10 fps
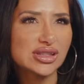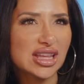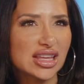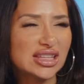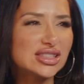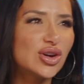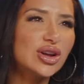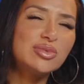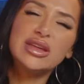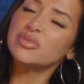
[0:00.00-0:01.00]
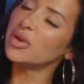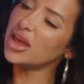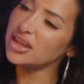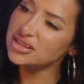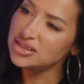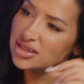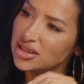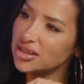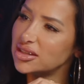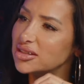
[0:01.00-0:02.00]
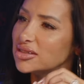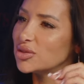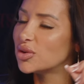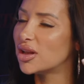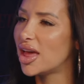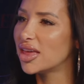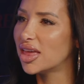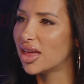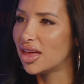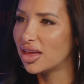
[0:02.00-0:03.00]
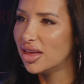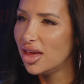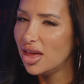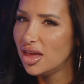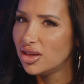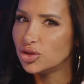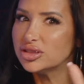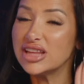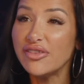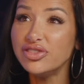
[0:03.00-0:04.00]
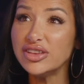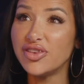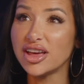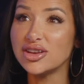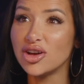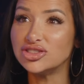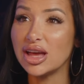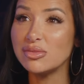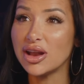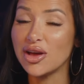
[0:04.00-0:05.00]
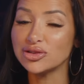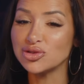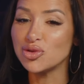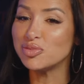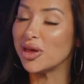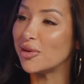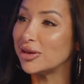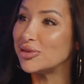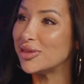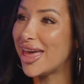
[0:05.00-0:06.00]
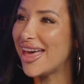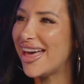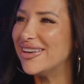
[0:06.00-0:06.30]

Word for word: It's like he's got to be a Pisces or like a you're definitely fucking not a Gemini or a Scorpio. I knew that.